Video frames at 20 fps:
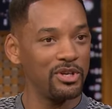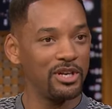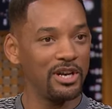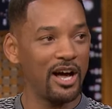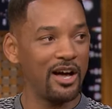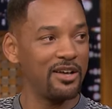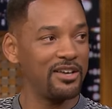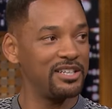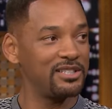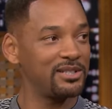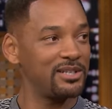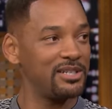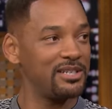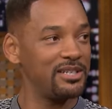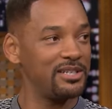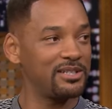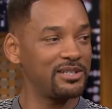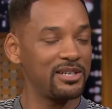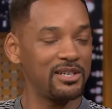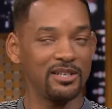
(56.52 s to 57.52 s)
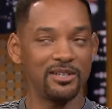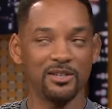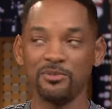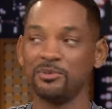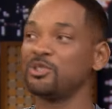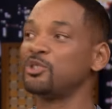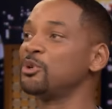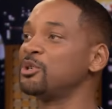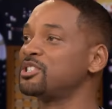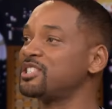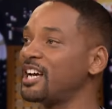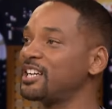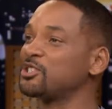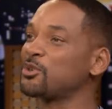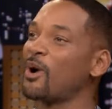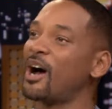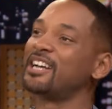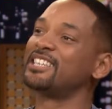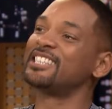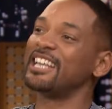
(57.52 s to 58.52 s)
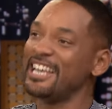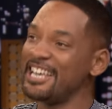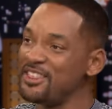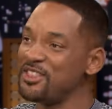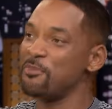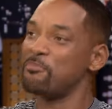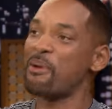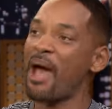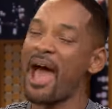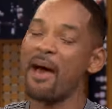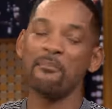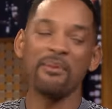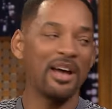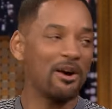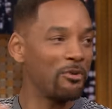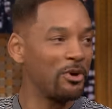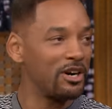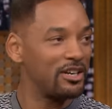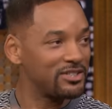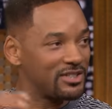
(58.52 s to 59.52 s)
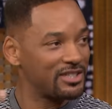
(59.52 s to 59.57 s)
You know, the Suicide Squad is in the Batman world,